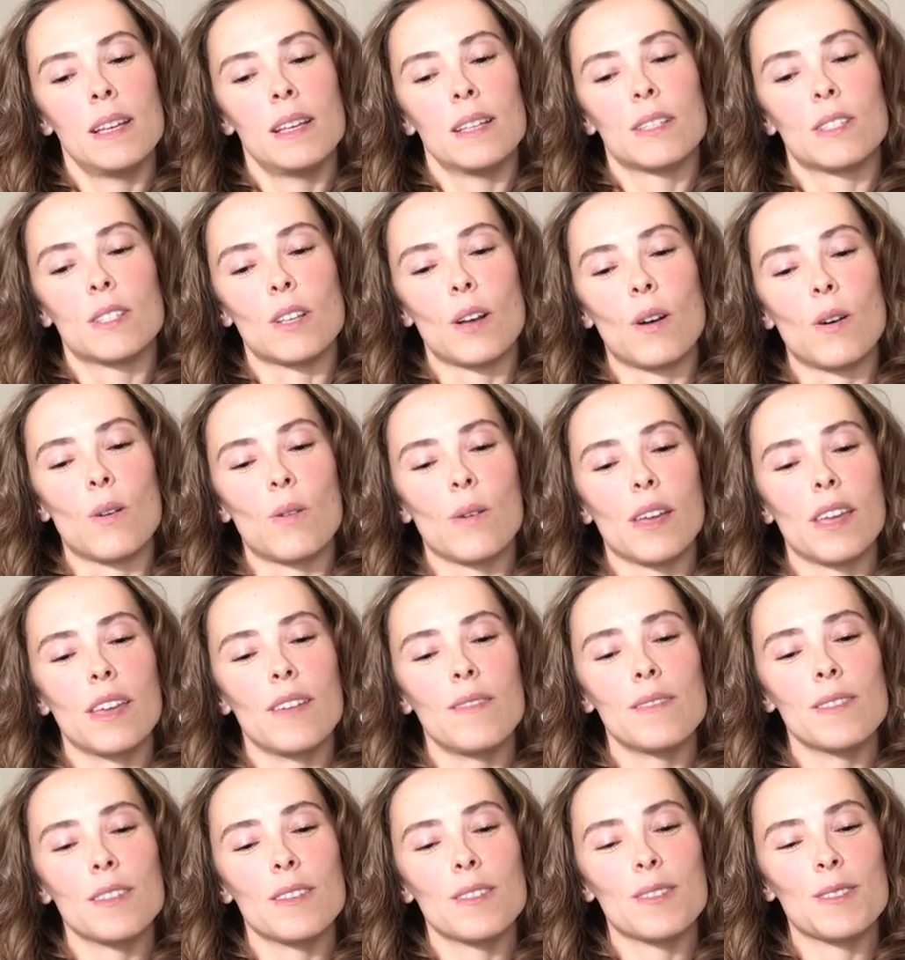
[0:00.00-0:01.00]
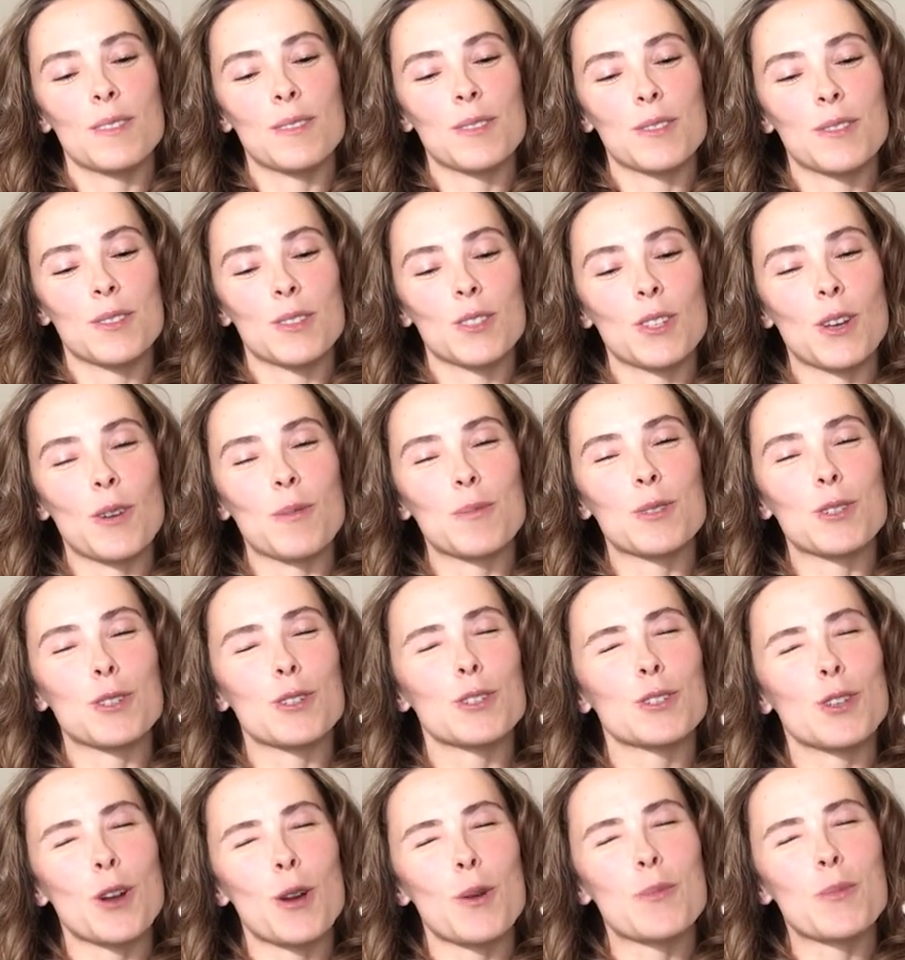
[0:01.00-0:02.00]
So even though those soaps are
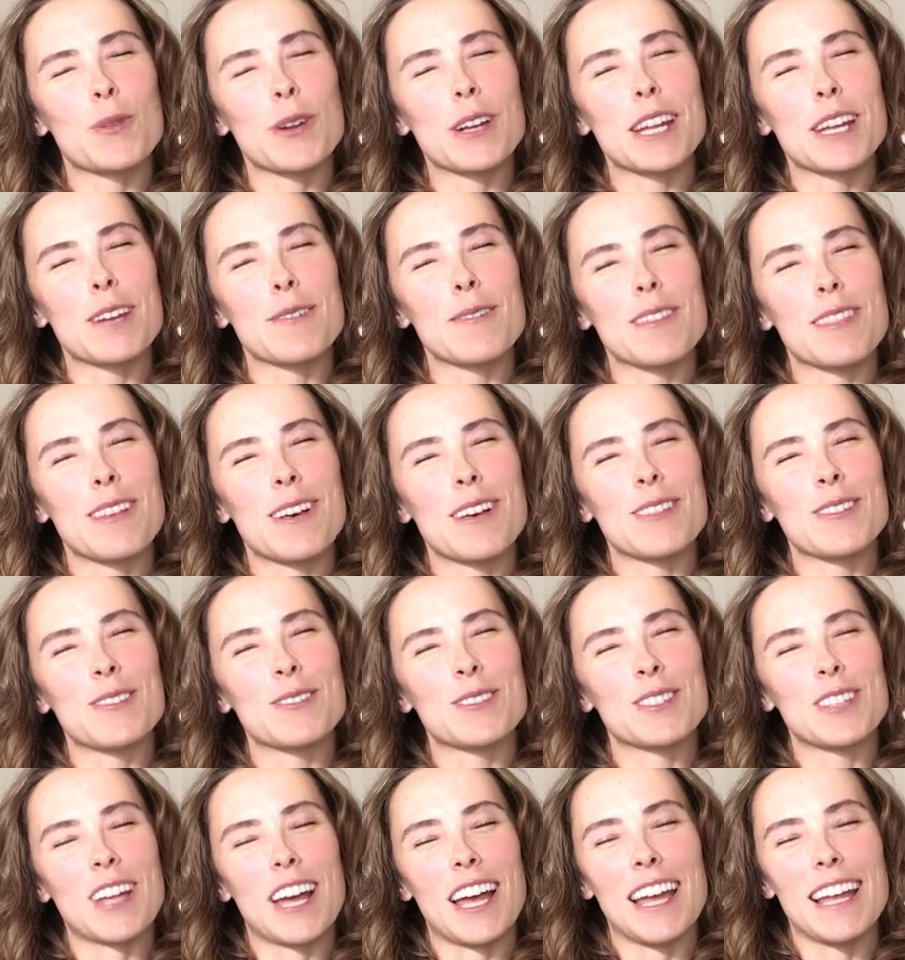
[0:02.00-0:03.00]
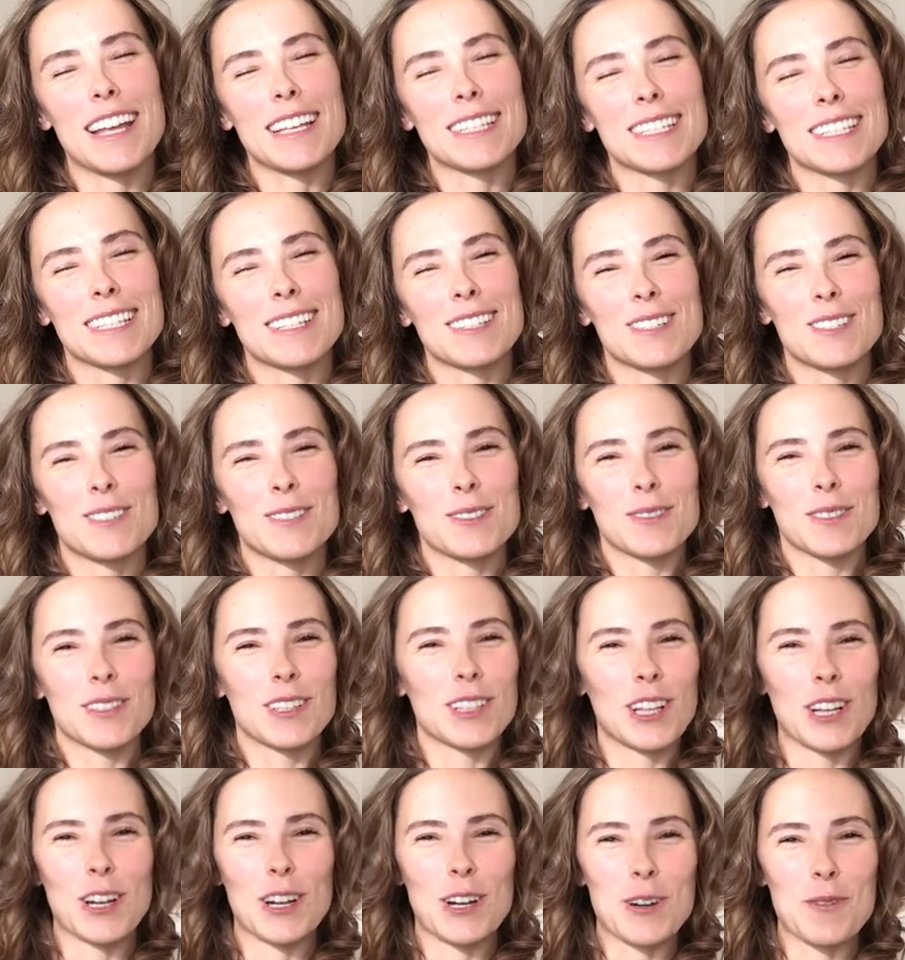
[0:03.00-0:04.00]
so pretty with all those dyes and
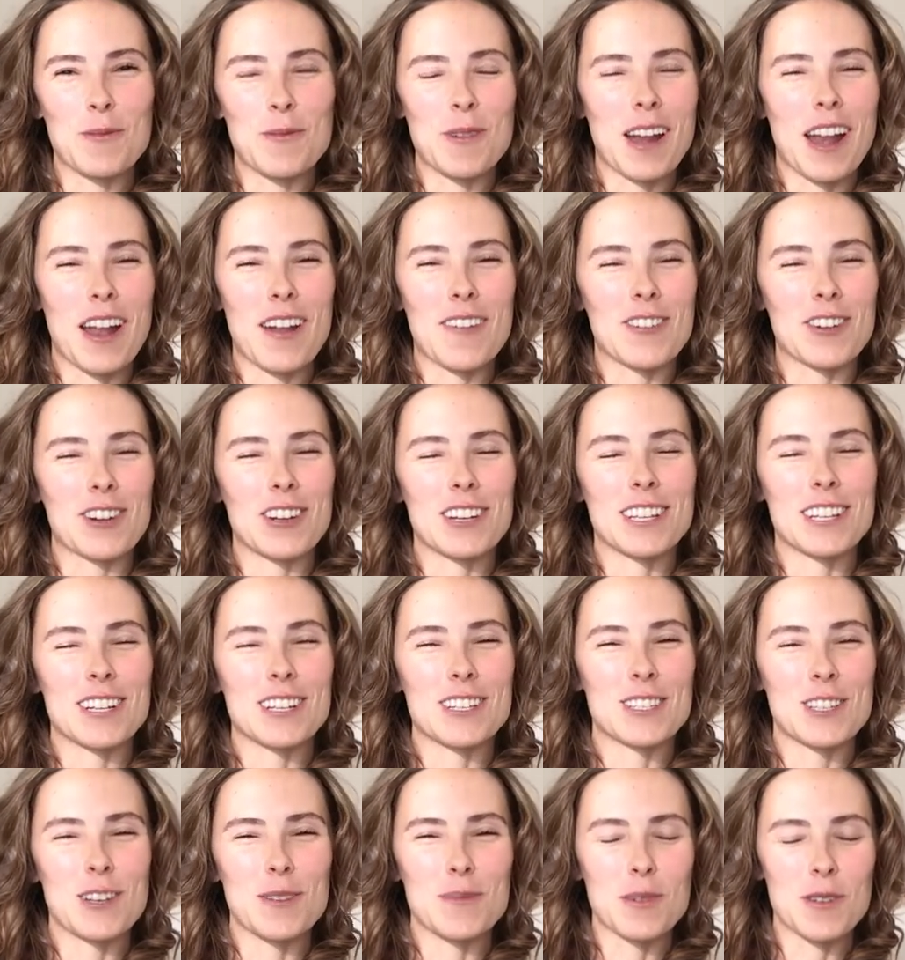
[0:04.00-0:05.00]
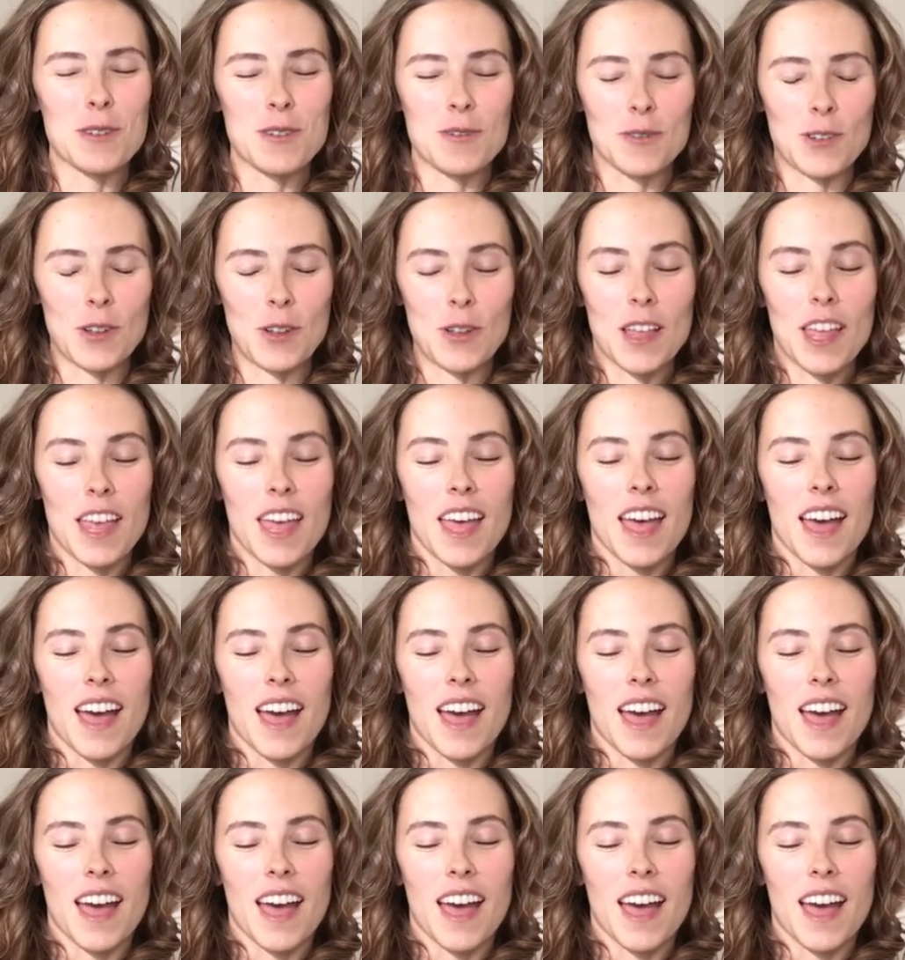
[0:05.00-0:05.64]
glitter, whatever, they're so beautiful,